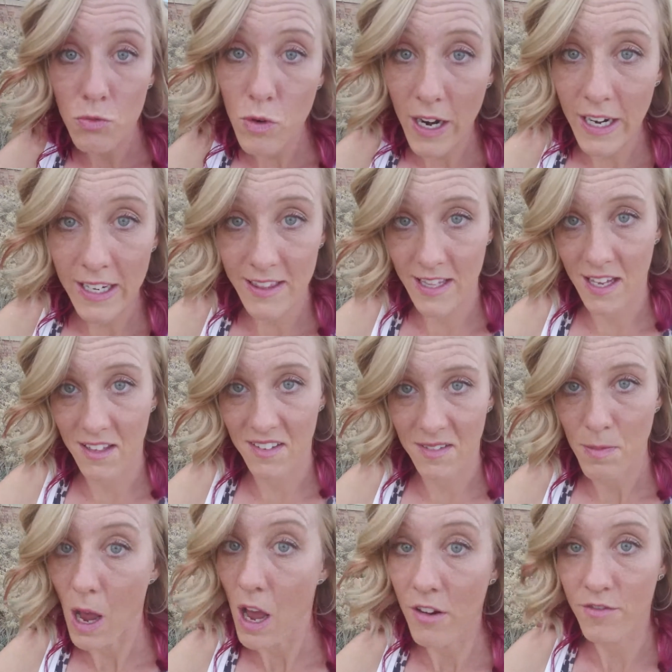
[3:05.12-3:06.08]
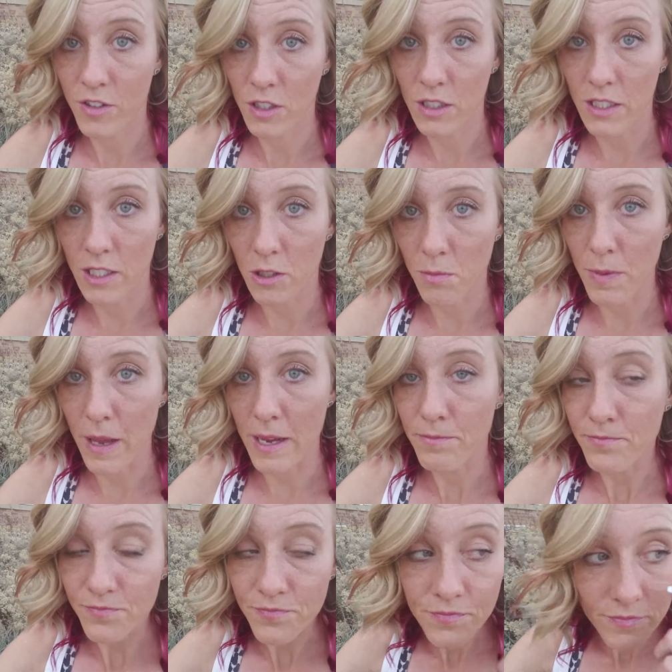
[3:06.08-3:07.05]
right in that spot for a little bit.
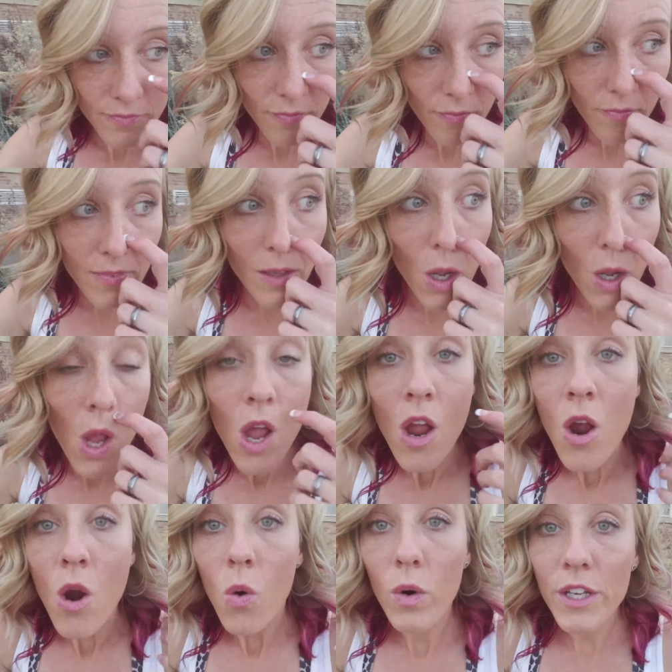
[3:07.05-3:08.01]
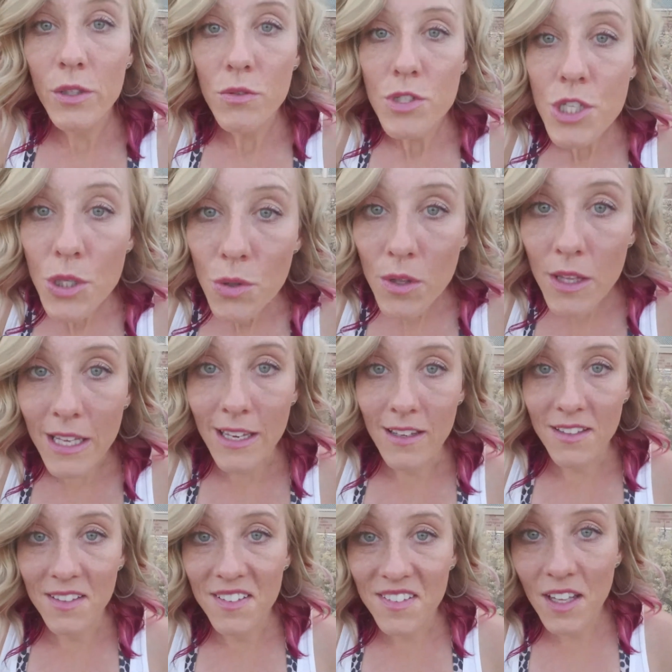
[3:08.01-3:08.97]
When you do
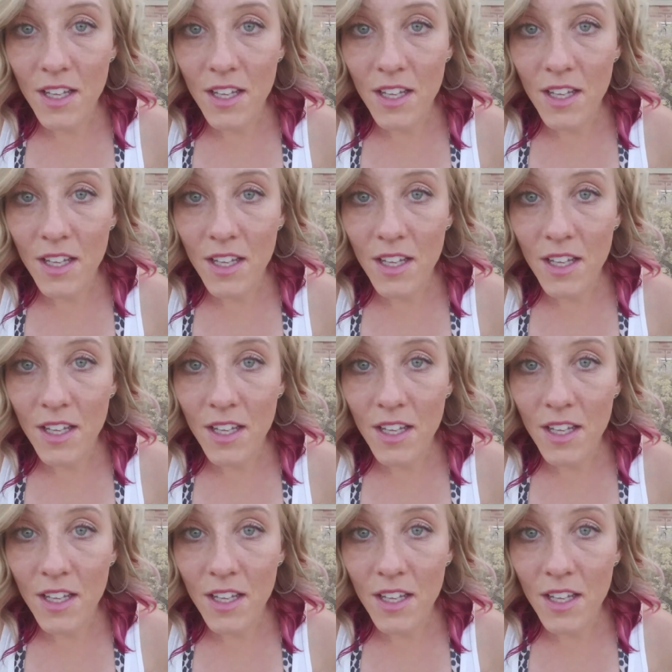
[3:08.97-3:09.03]
this,